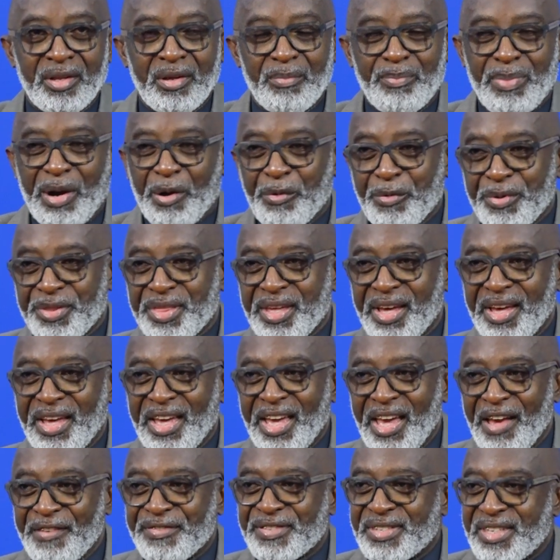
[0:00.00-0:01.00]
But with the
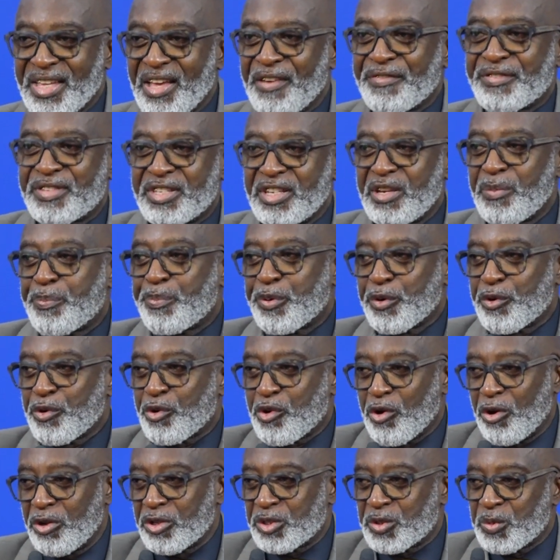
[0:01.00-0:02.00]
AFCFTA
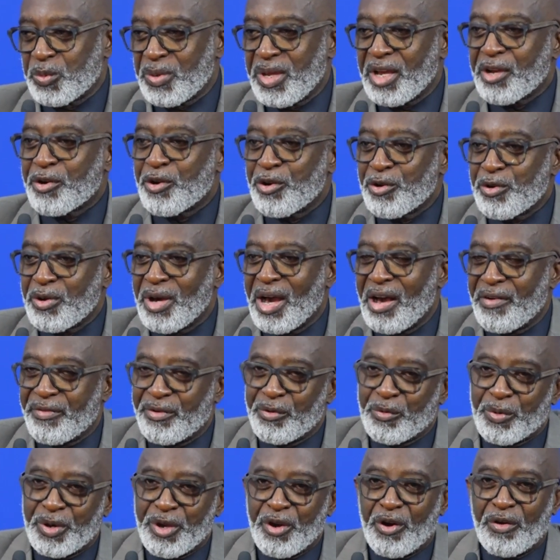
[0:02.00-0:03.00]
protocols, we are going to have
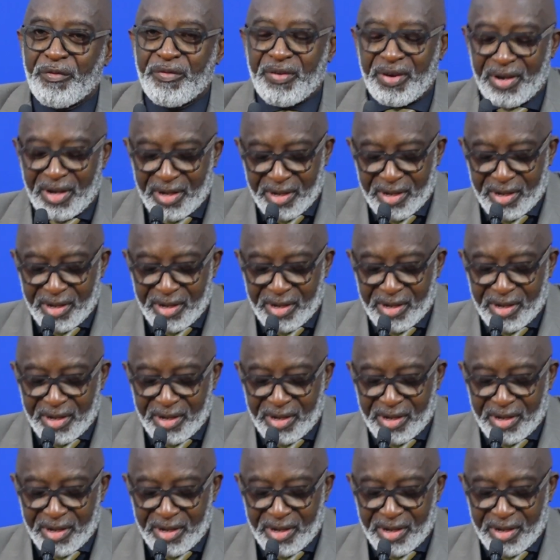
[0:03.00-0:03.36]
a way of